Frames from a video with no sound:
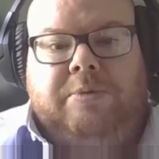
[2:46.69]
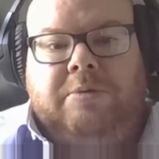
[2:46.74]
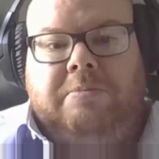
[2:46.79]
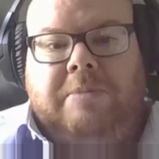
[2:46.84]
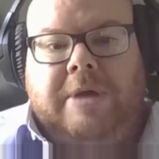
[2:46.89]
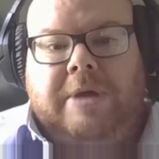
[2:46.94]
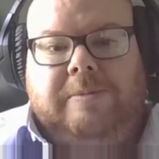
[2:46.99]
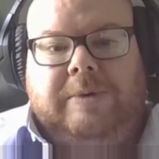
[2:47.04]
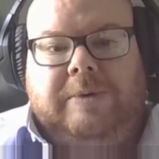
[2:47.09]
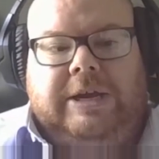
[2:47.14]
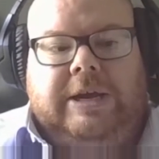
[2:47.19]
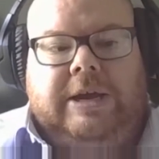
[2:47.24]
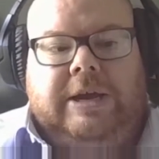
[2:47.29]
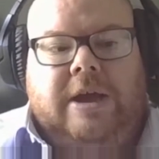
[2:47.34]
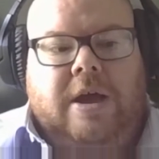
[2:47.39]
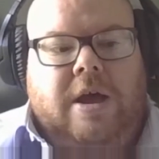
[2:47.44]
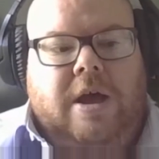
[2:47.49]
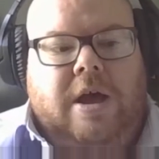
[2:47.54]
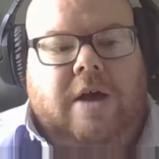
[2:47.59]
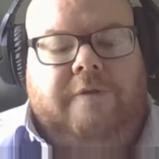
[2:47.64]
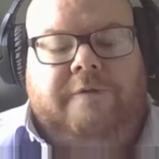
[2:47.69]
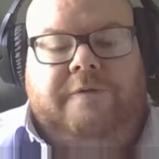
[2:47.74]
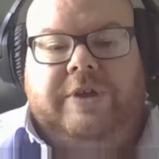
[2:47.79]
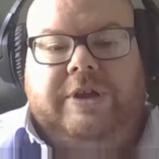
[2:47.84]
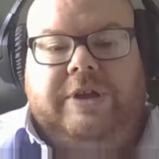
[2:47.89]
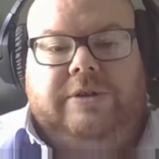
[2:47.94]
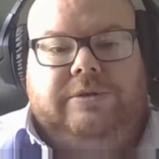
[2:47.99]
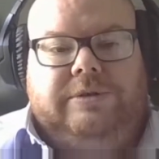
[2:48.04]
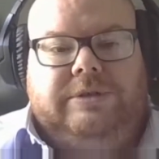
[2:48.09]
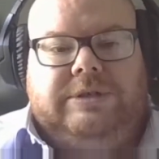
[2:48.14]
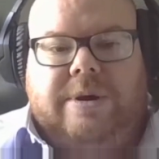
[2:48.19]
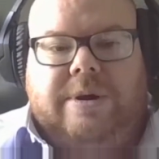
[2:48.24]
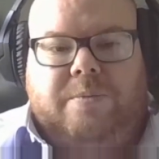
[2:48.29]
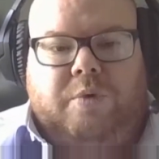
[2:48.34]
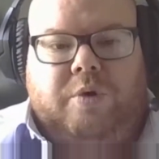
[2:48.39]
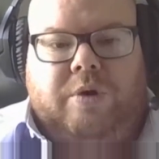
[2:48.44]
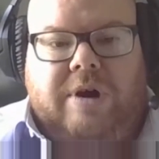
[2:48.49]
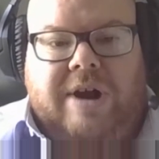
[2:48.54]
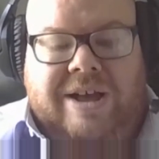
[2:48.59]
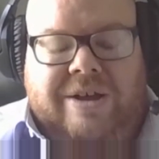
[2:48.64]
but maybe a field
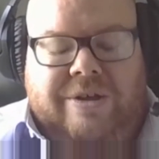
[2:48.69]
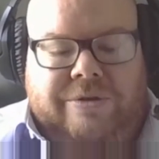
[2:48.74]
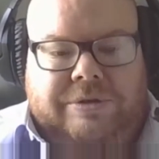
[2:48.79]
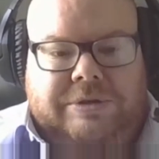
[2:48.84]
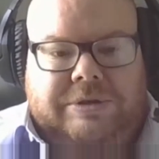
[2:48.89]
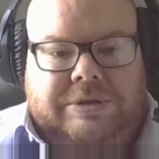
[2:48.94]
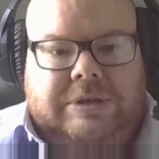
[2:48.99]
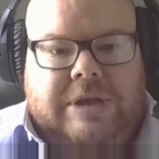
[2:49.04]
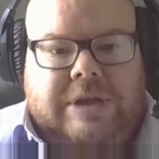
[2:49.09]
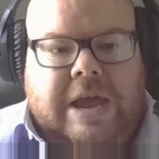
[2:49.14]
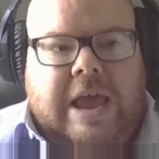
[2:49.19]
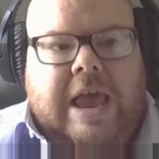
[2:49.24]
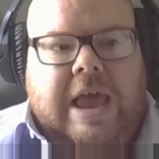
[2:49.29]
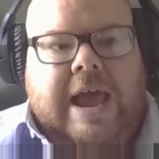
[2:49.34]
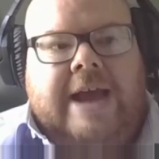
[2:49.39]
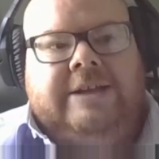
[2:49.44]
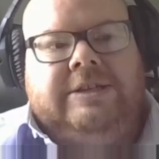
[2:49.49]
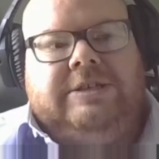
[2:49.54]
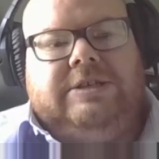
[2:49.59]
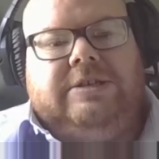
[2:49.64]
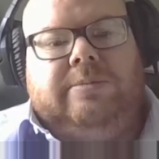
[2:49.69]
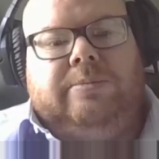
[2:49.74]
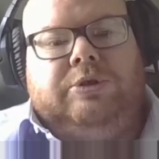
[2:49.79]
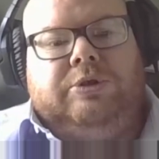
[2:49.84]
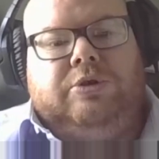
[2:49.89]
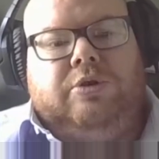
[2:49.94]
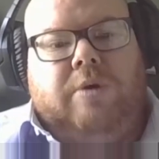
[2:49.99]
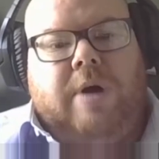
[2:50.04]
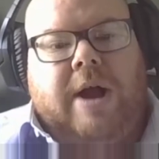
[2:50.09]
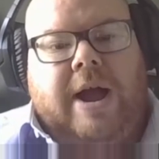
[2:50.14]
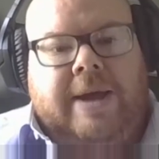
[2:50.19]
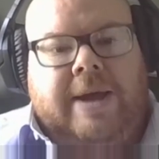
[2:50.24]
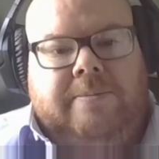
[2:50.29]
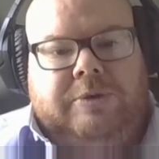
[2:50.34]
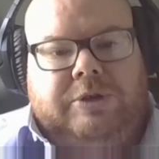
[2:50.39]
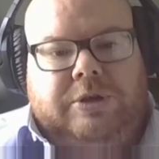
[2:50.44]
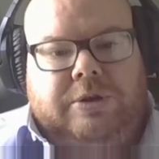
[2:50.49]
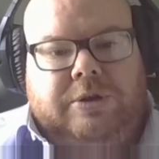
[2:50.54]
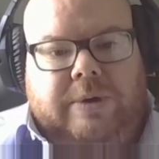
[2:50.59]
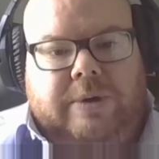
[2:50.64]
somewhere else, and
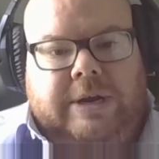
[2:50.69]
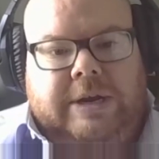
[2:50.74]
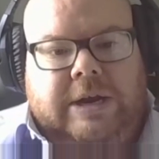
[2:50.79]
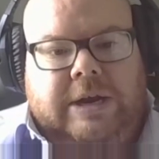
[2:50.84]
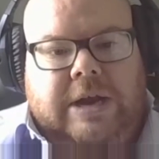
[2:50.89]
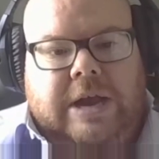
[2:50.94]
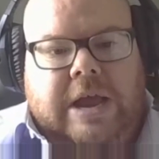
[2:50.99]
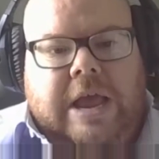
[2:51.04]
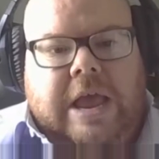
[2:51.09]
subscribe to it.